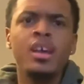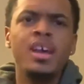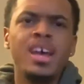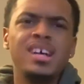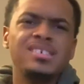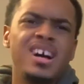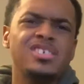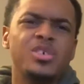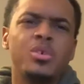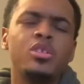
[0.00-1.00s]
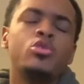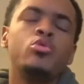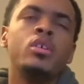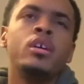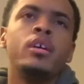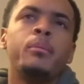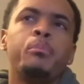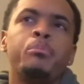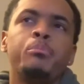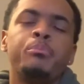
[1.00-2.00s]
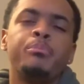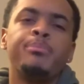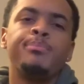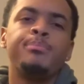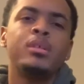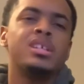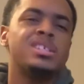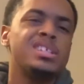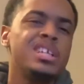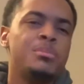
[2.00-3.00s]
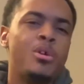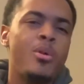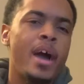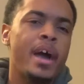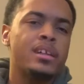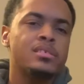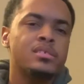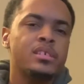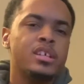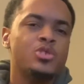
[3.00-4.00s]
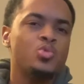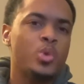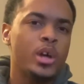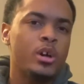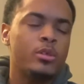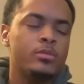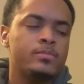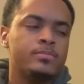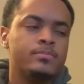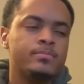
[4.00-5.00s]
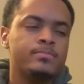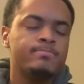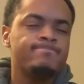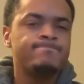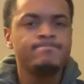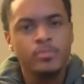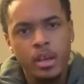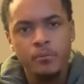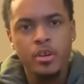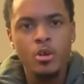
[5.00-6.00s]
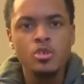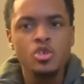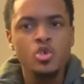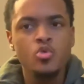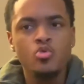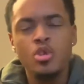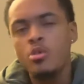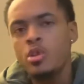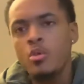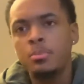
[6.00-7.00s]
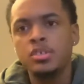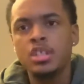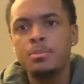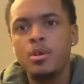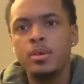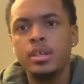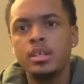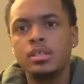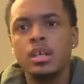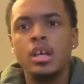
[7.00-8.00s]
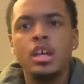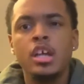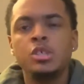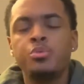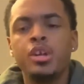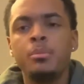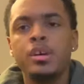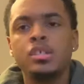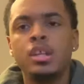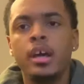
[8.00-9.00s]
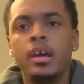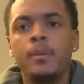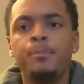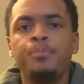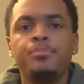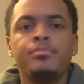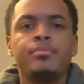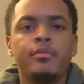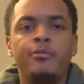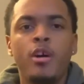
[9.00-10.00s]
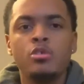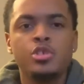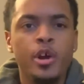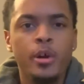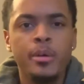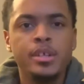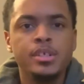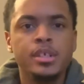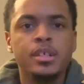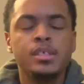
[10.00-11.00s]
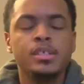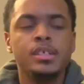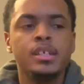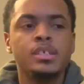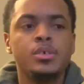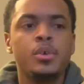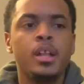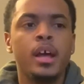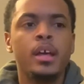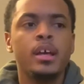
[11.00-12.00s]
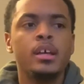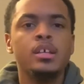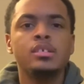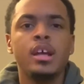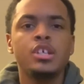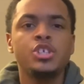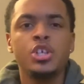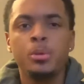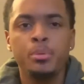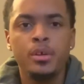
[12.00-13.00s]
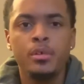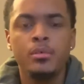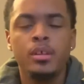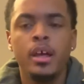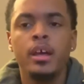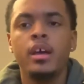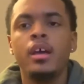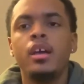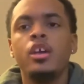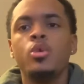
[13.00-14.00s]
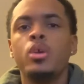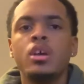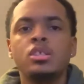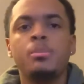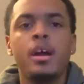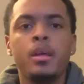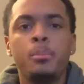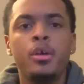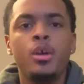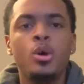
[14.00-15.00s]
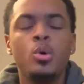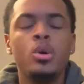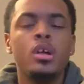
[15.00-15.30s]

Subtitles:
it's also a little placebo act as well. For those of you who don't know what placebo is, it's pretty much like false courage in a sense, or like it's like a sugar pill. Like you give somebody a pill